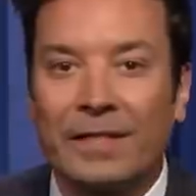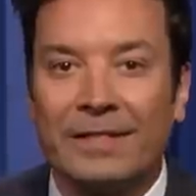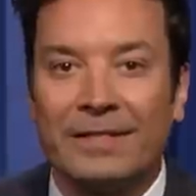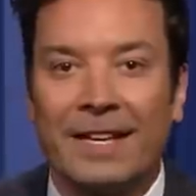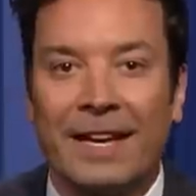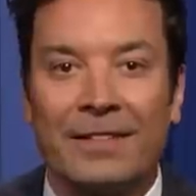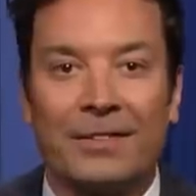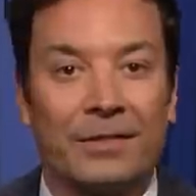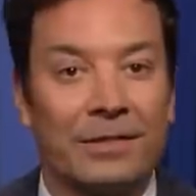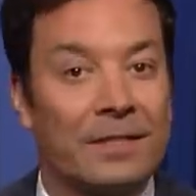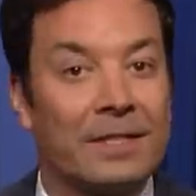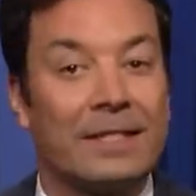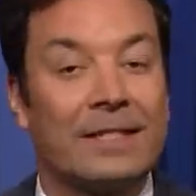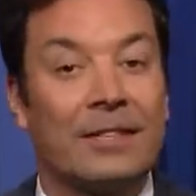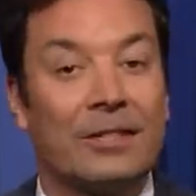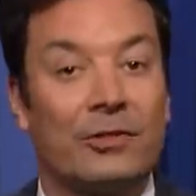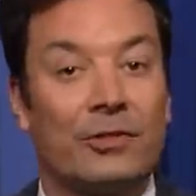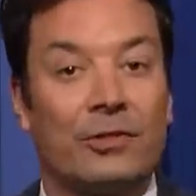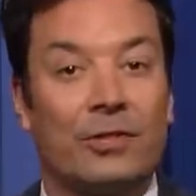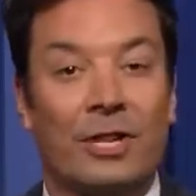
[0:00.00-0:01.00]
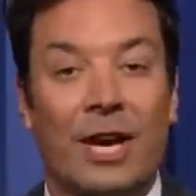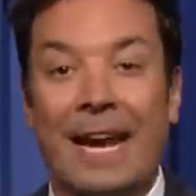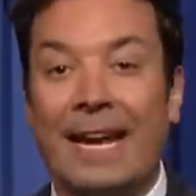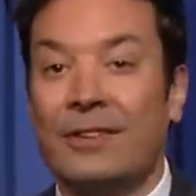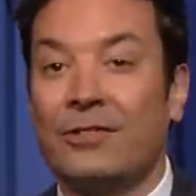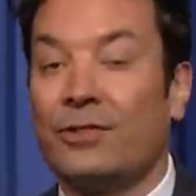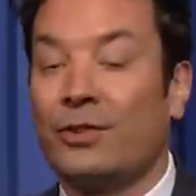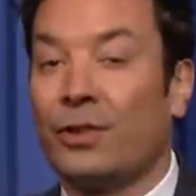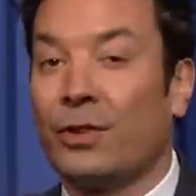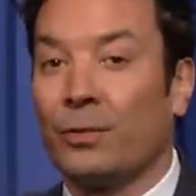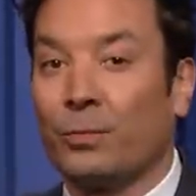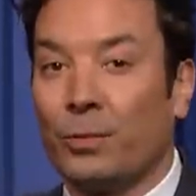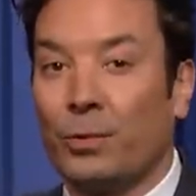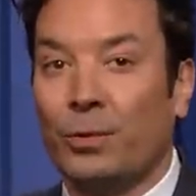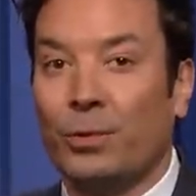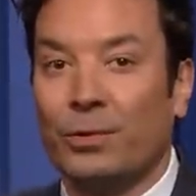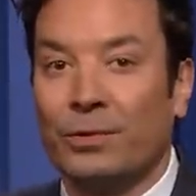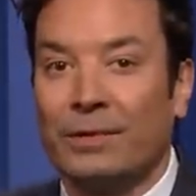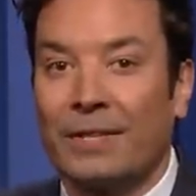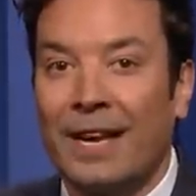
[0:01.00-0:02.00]
concessions is a change to the
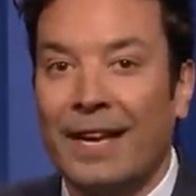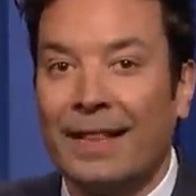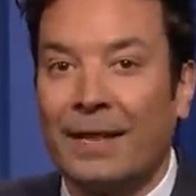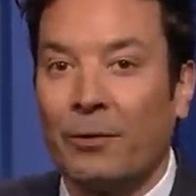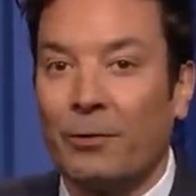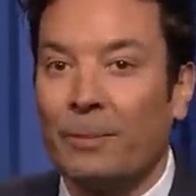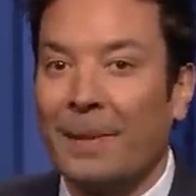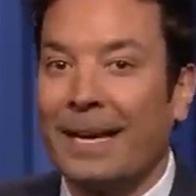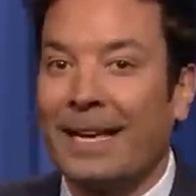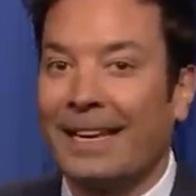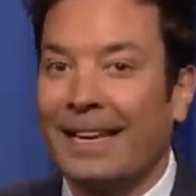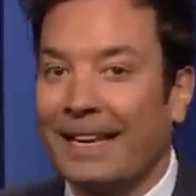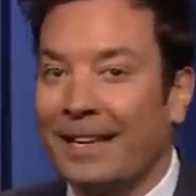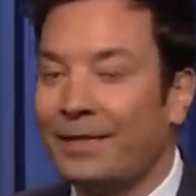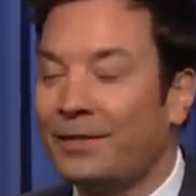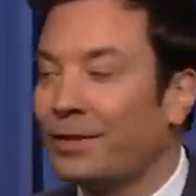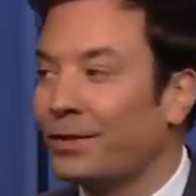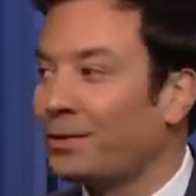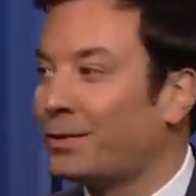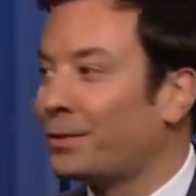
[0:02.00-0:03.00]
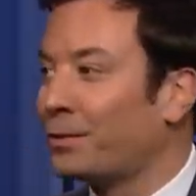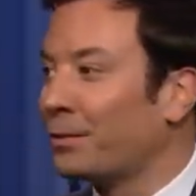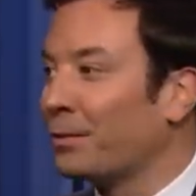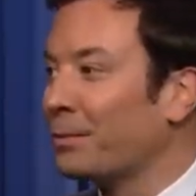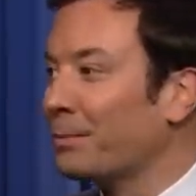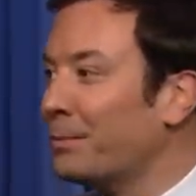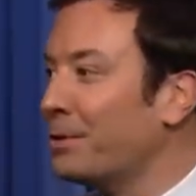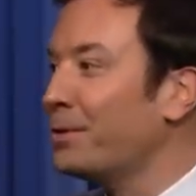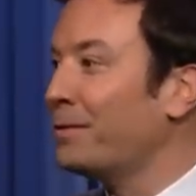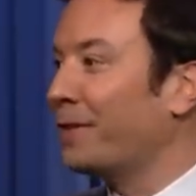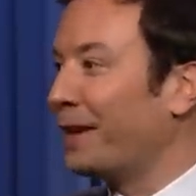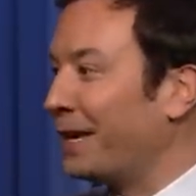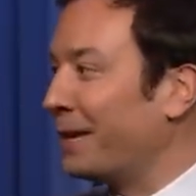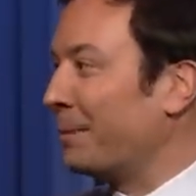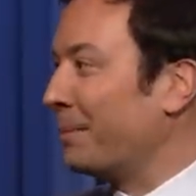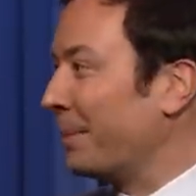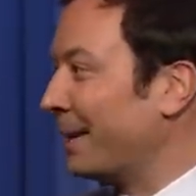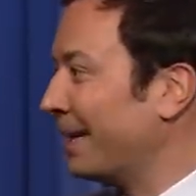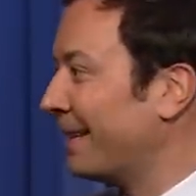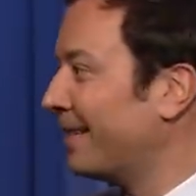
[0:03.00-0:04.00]
rules that would make it easier to remove
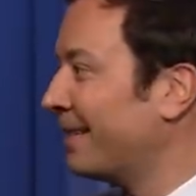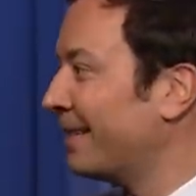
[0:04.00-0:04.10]
him.